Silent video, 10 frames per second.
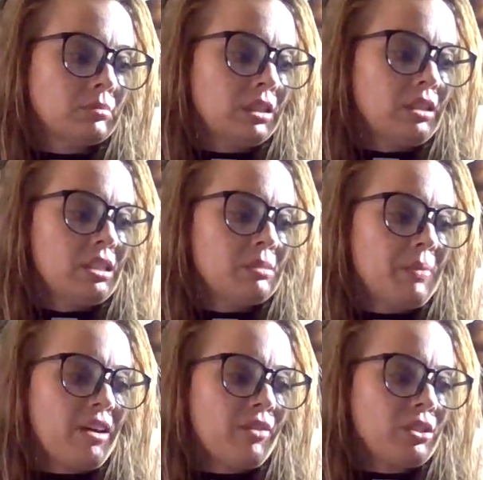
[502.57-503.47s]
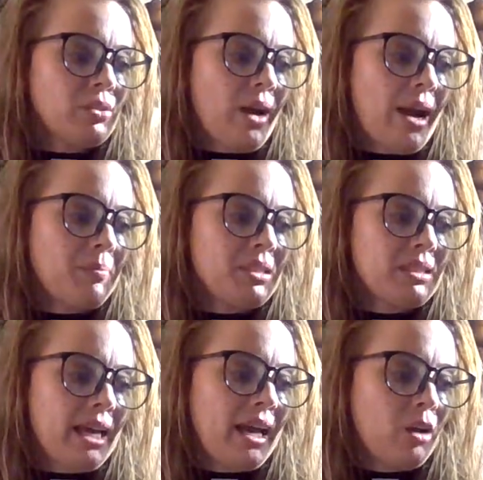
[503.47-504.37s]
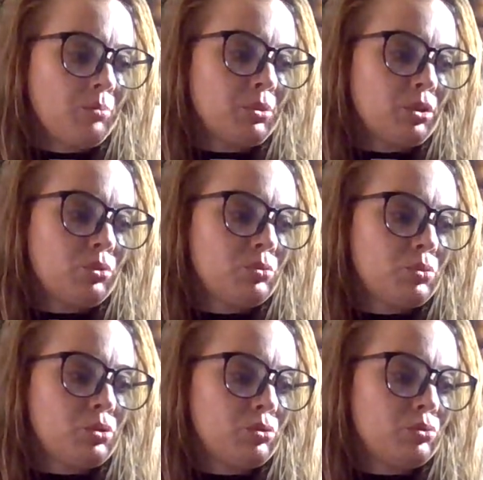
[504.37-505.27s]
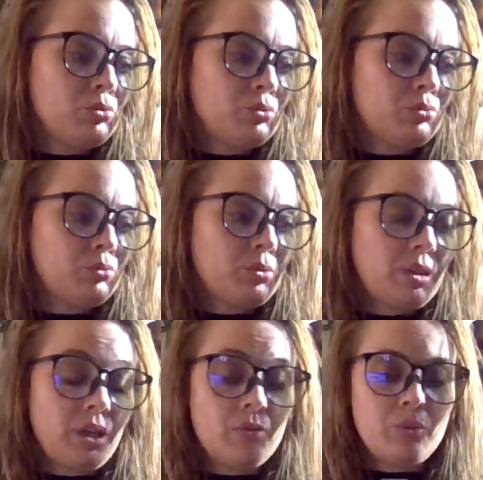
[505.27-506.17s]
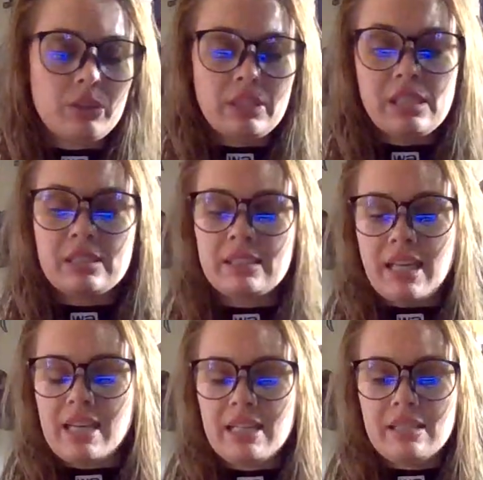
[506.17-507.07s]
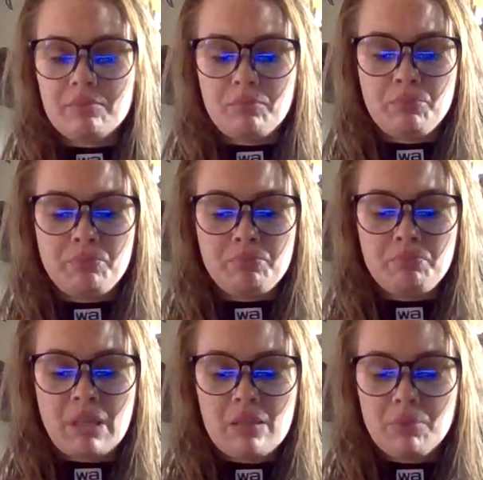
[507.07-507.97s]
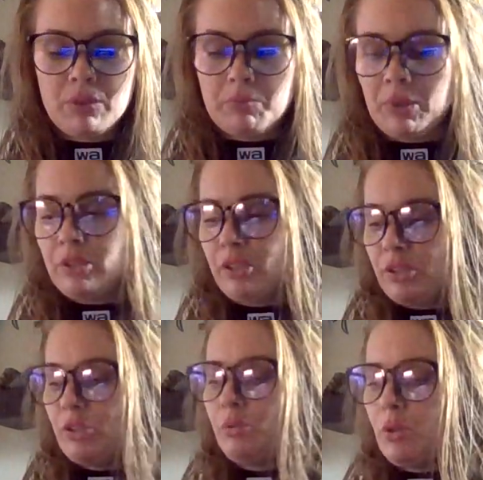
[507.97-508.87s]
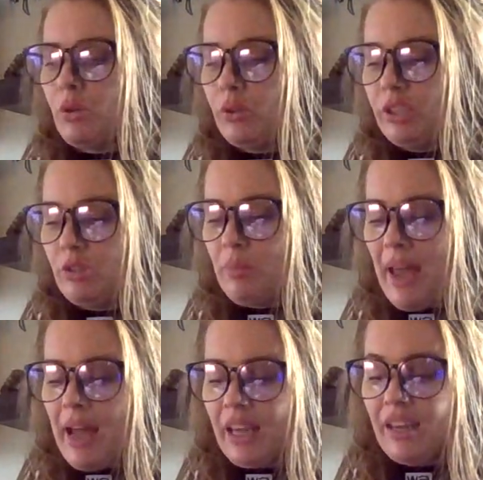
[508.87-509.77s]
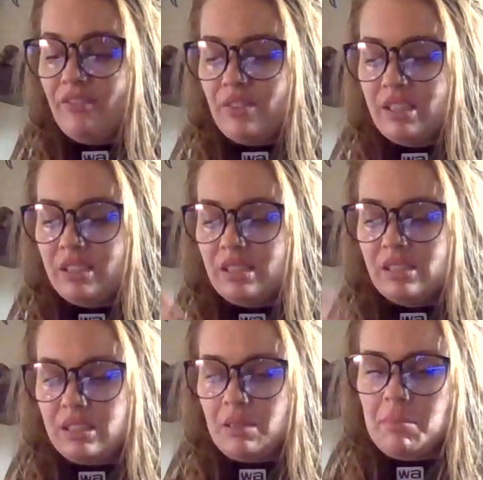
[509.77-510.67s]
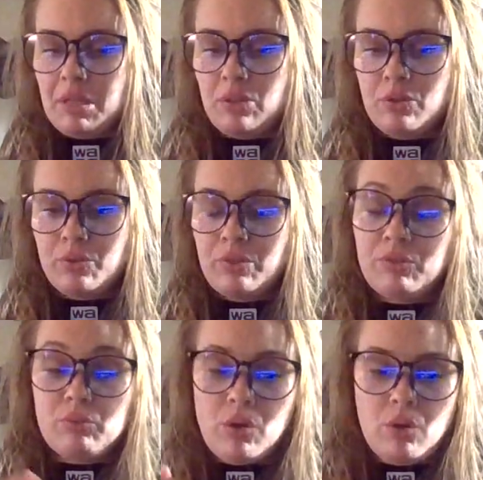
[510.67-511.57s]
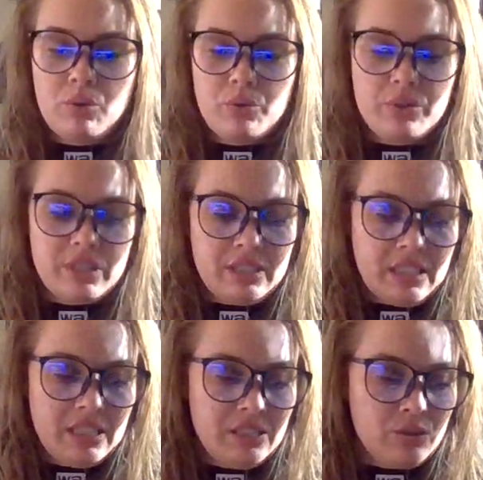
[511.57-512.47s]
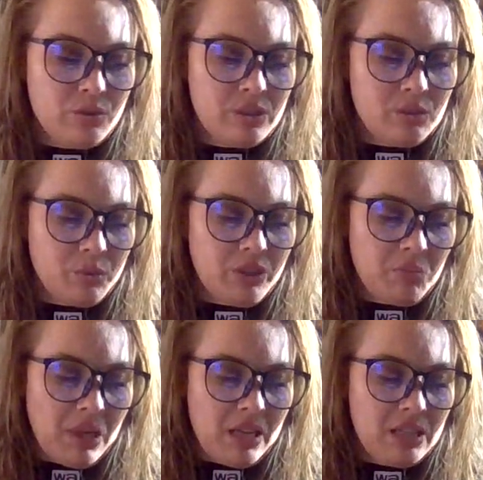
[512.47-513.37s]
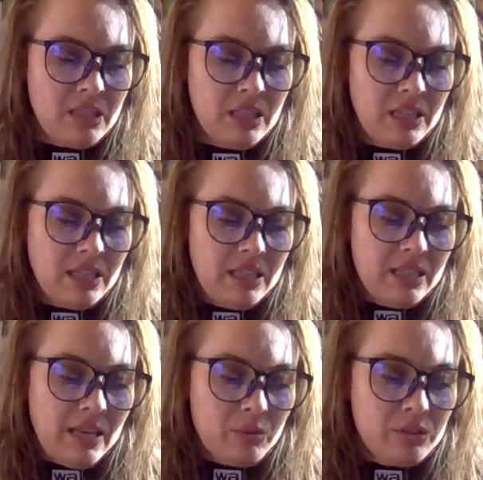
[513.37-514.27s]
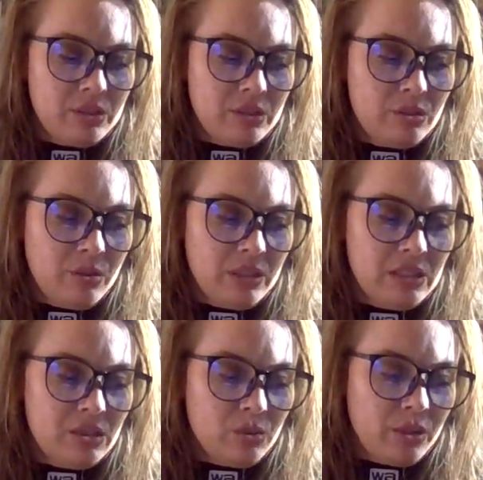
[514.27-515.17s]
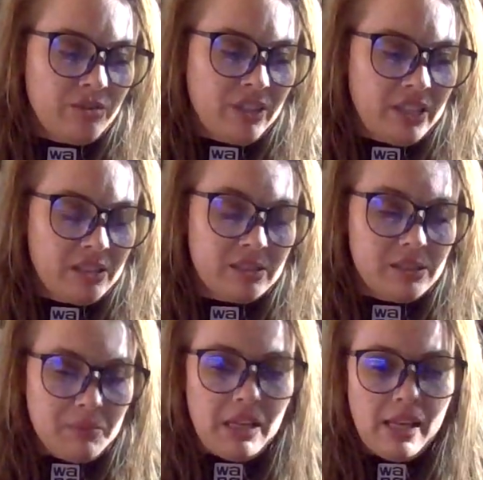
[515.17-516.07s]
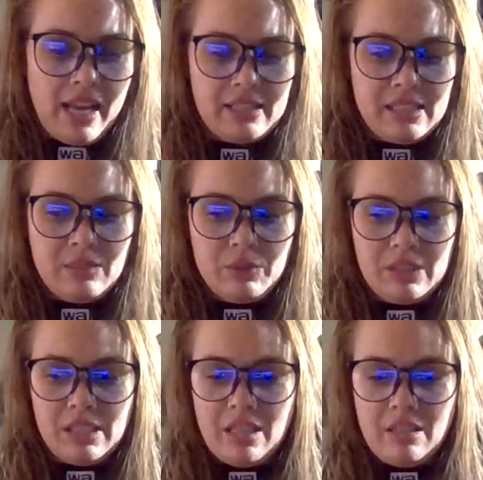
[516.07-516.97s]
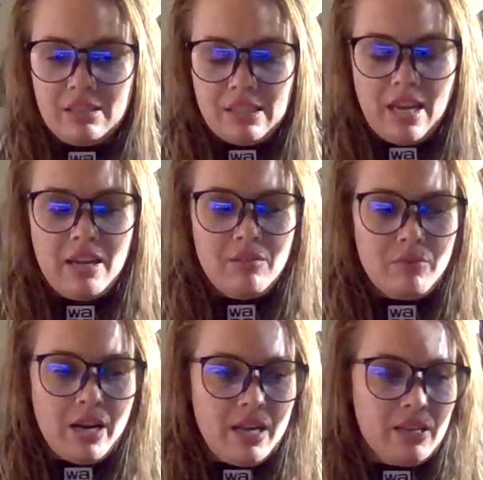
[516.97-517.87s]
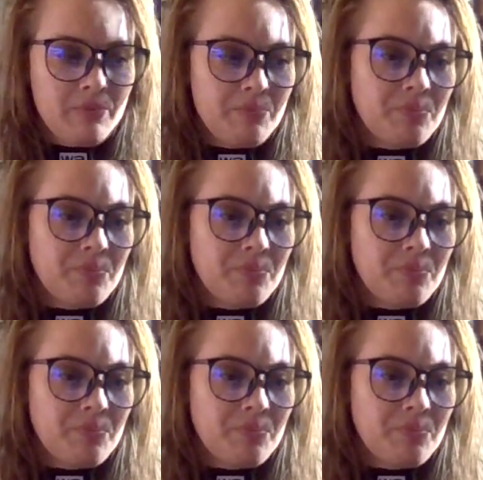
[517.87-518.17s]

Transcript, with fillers: This may have also happened to help you to release any people or persons who were holding you back. If this is somebody who, if you know who this is, who this would have been, that was doing this sort of like spell casting we'll see say right